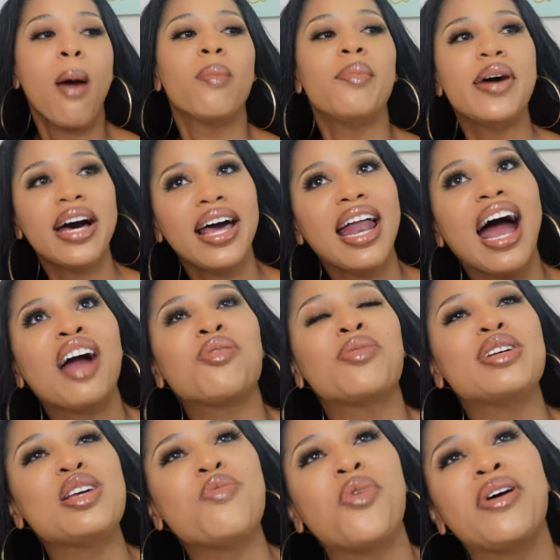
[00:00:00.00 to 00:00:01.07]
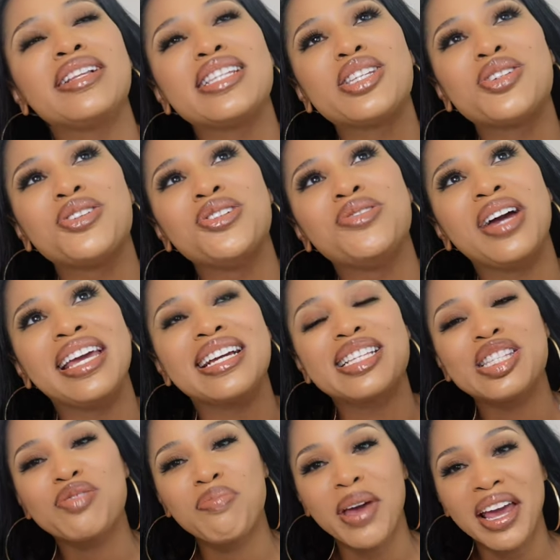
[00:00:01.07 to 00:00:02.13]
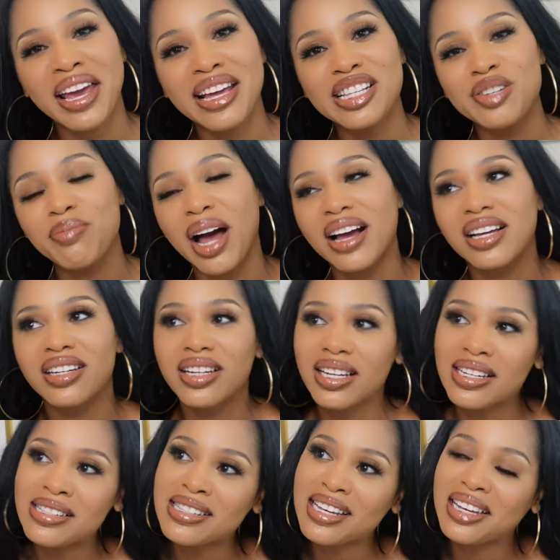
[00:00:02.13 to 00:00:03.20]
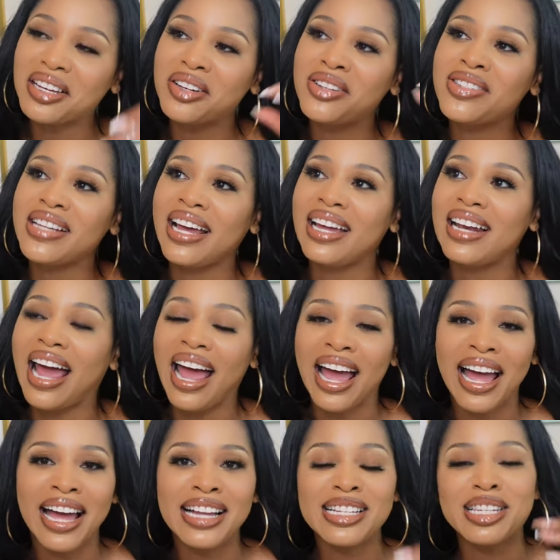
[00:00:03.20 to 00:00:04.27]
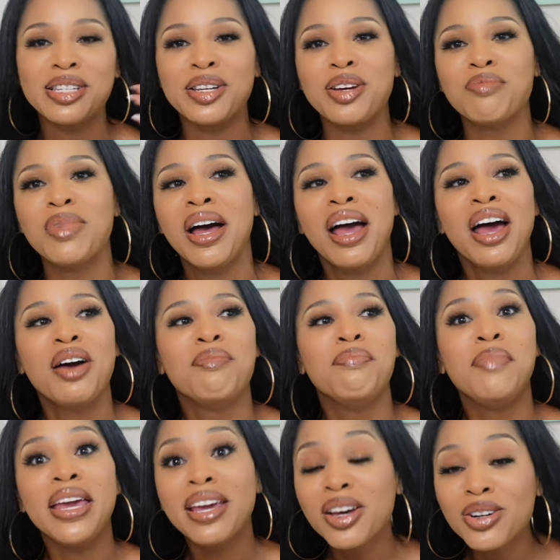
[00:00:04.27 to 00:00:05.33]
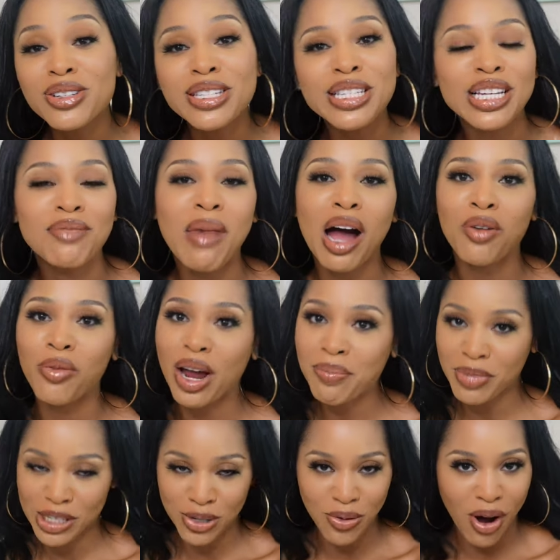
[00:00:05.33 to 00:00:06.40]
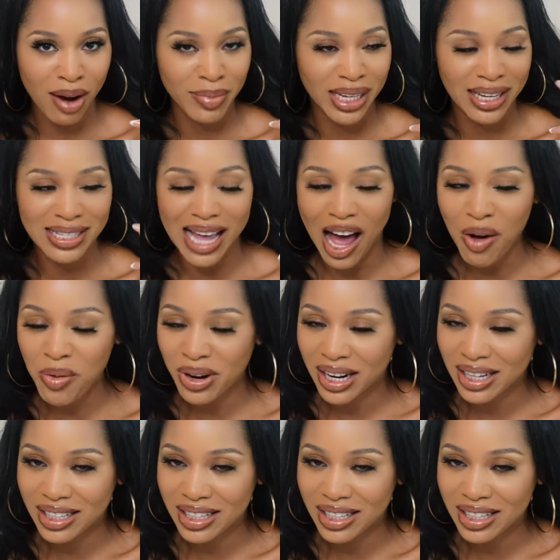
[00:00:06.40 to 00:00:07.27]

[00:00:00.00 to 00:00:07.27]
But I really want to expand my cooking skills and add some meals to my repertoire because I want to